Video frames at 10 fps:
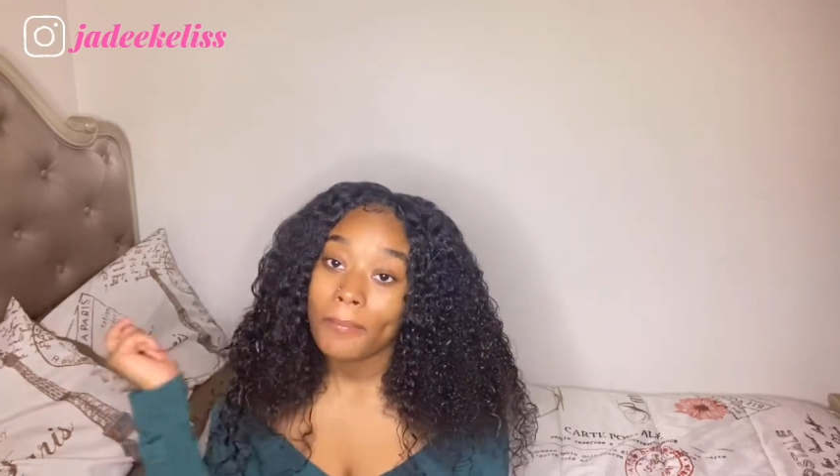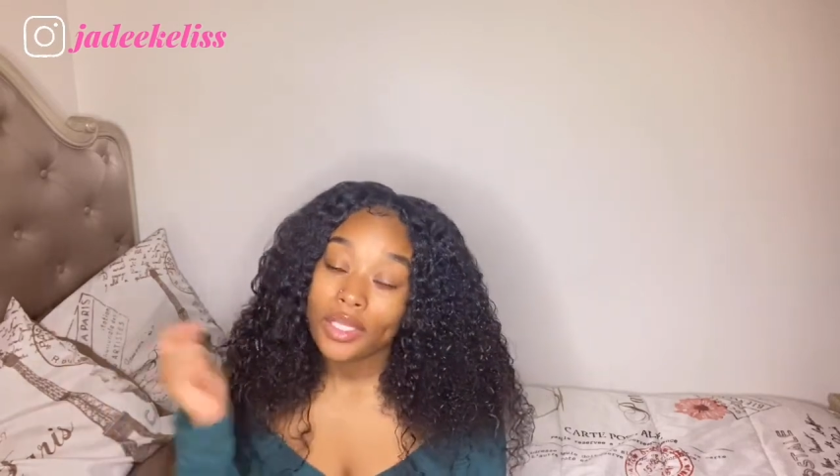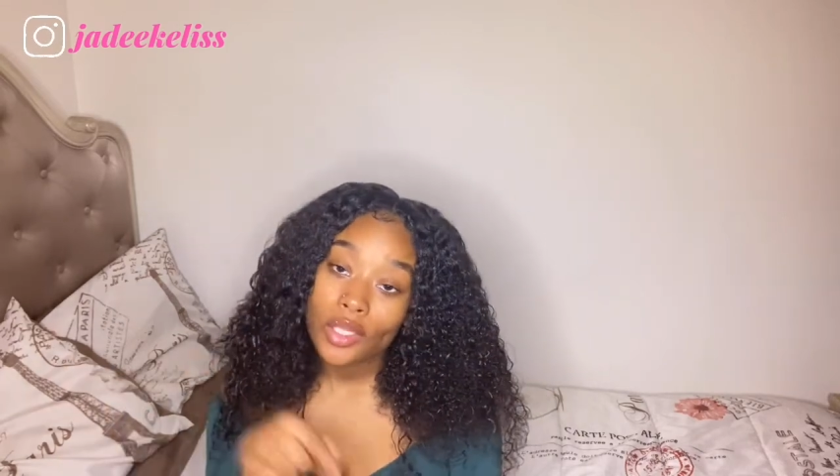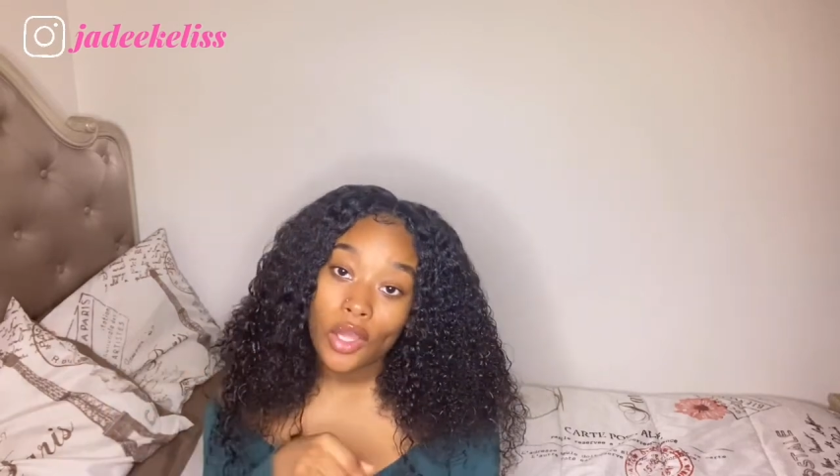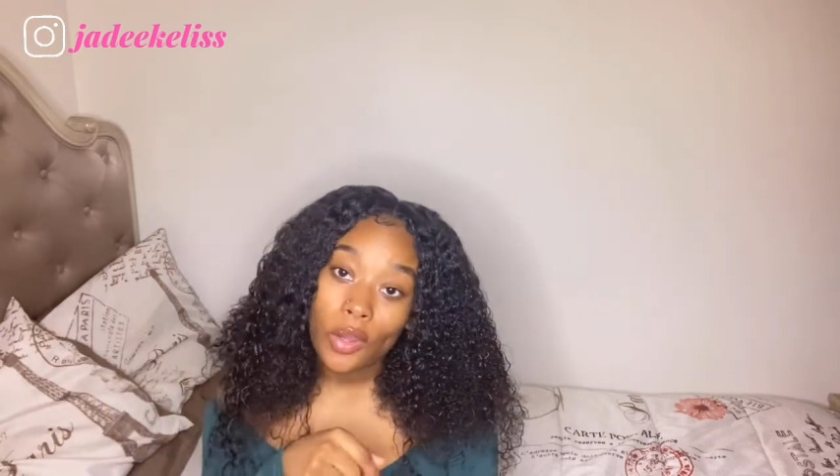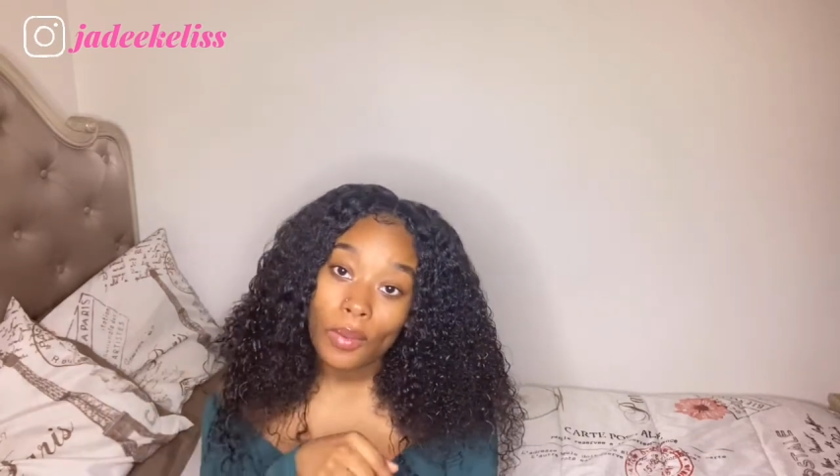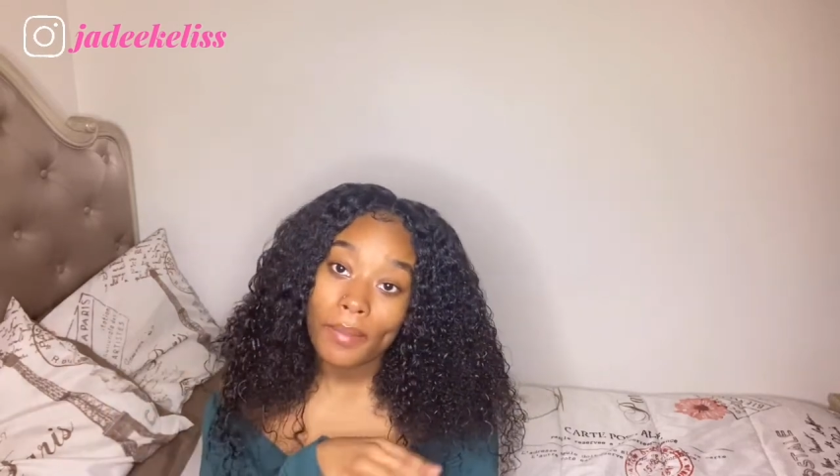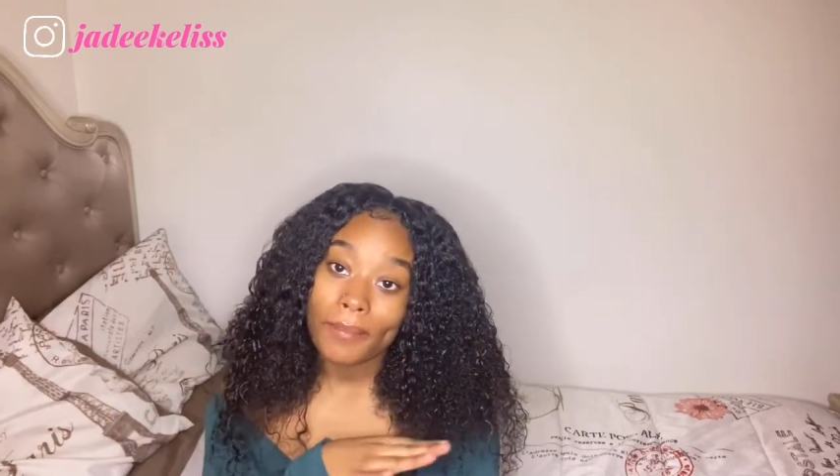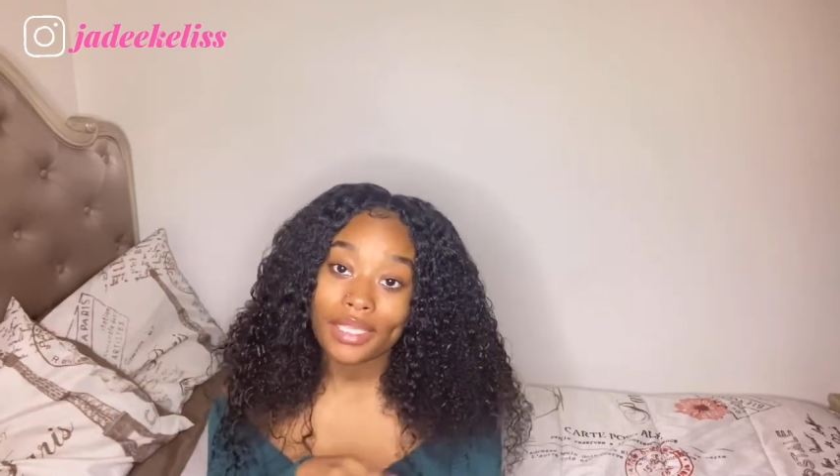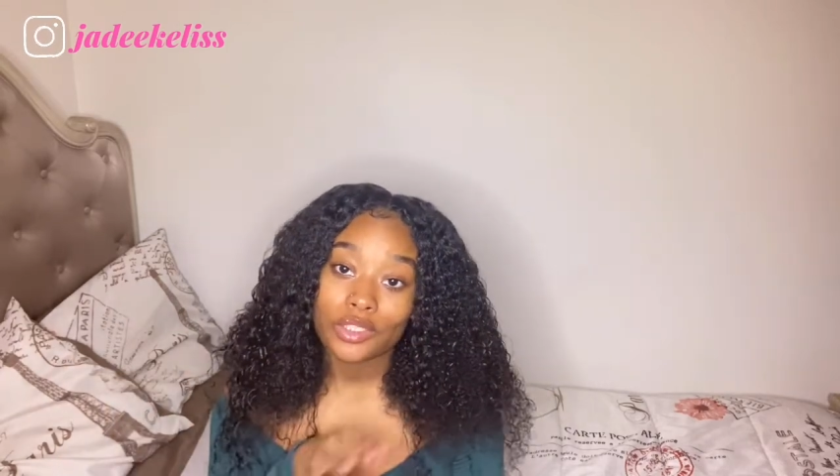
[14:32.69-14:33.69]
below
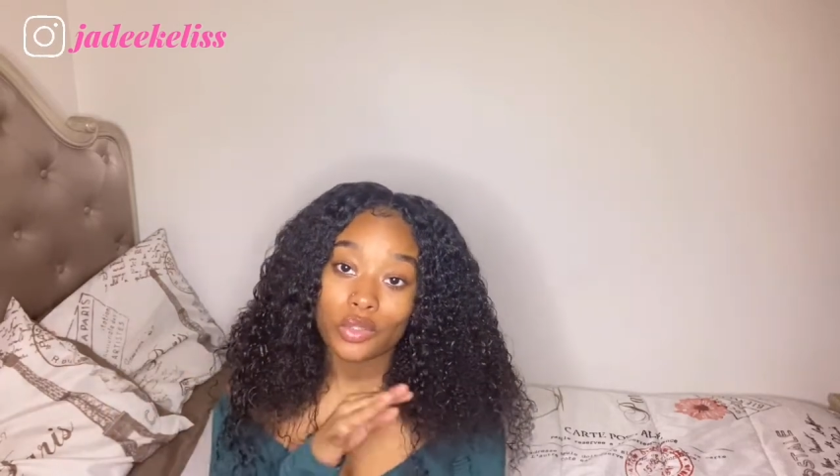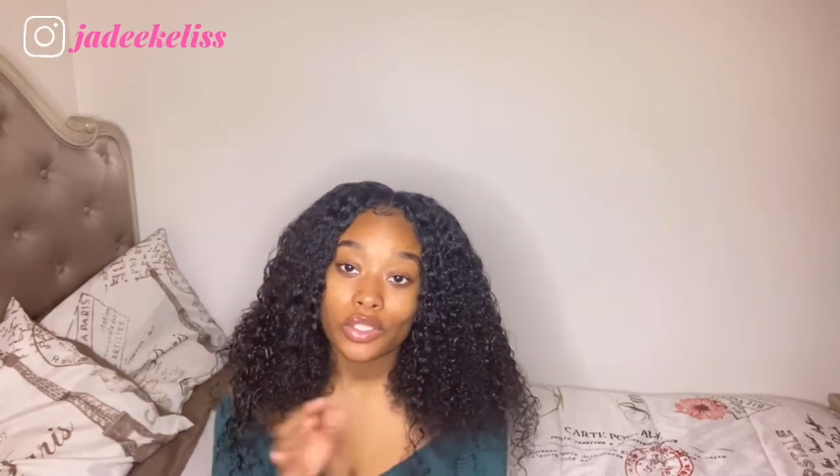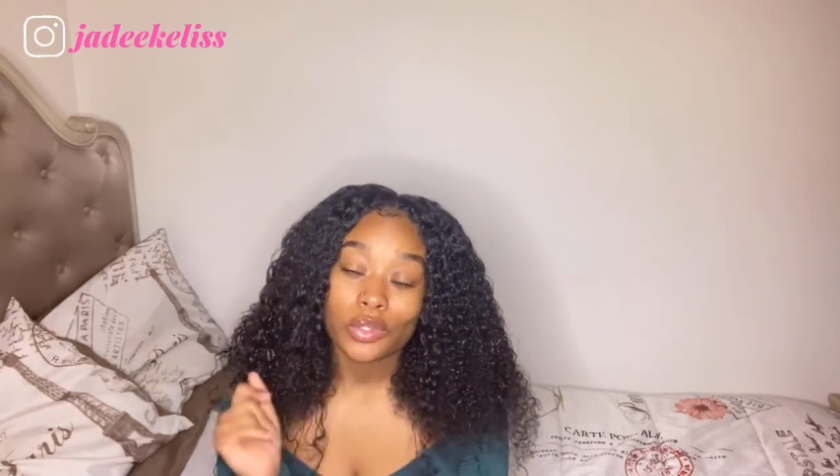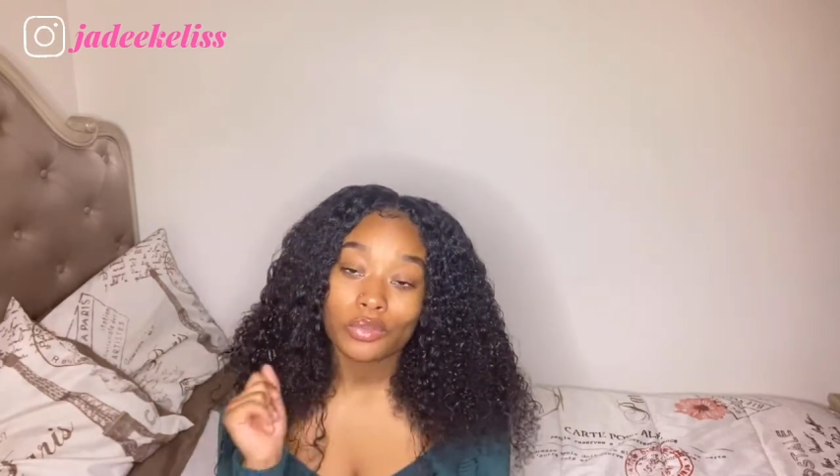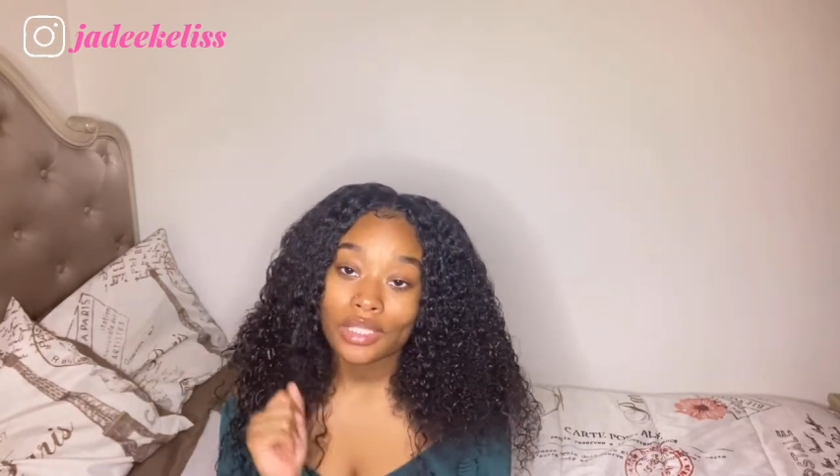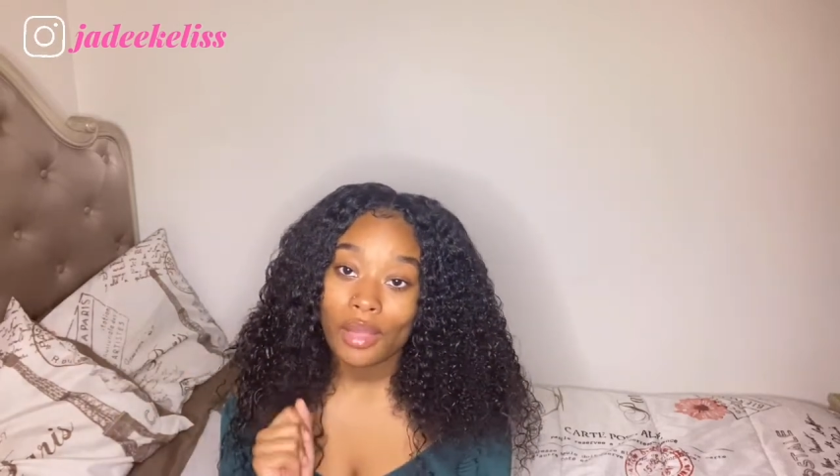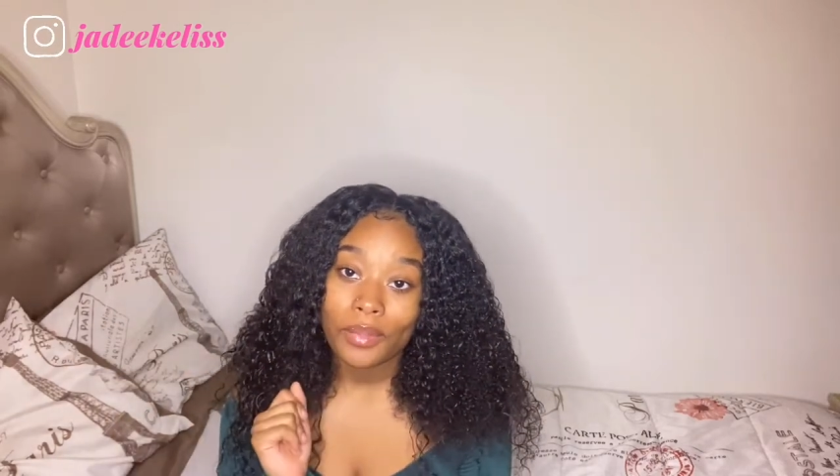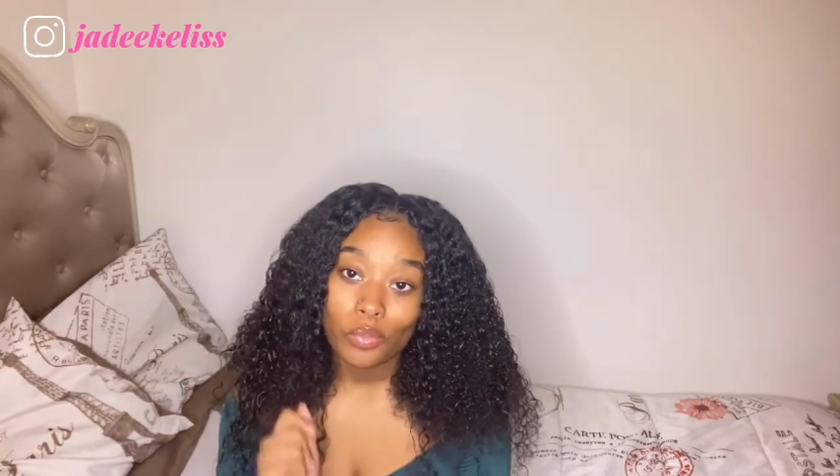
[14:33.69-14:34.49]
and make sure you tell me